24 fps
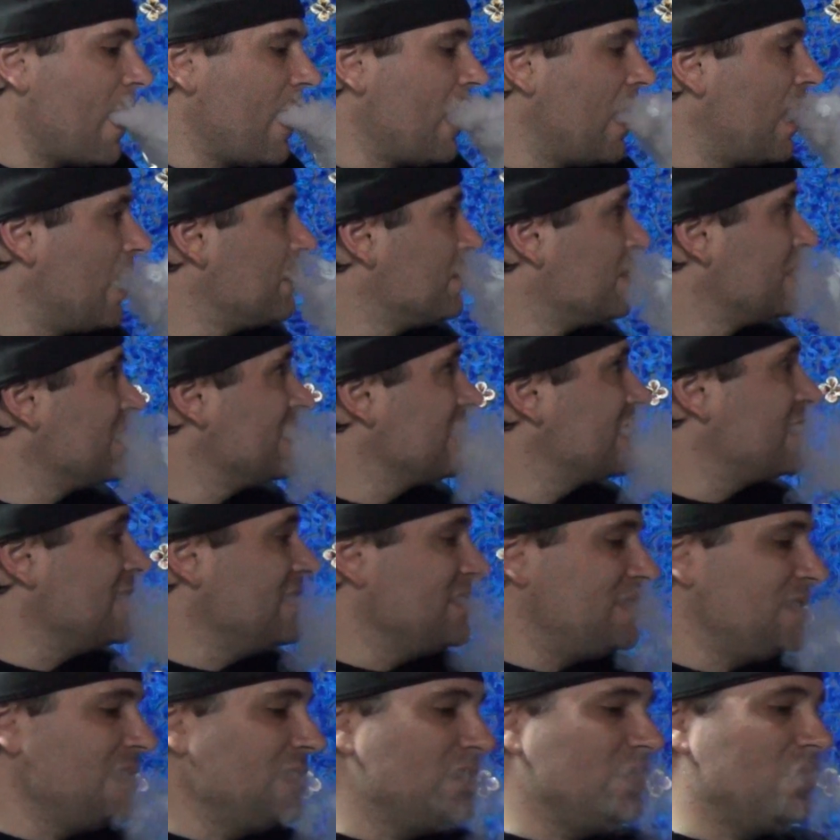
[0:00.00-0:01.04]
I'm going to
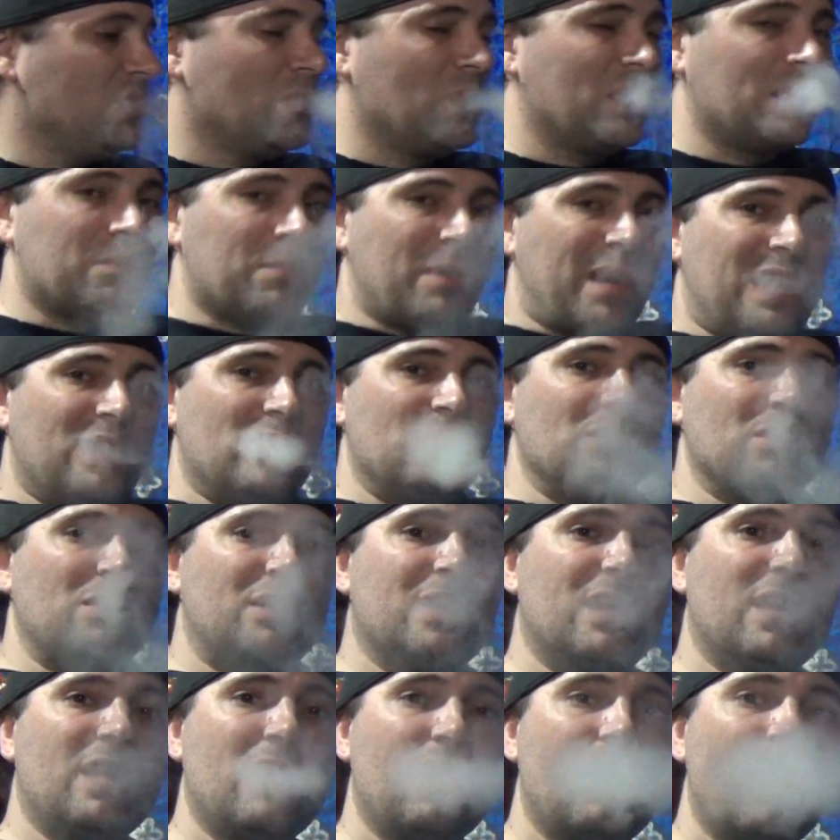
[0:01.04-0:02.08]
continue with my hookah.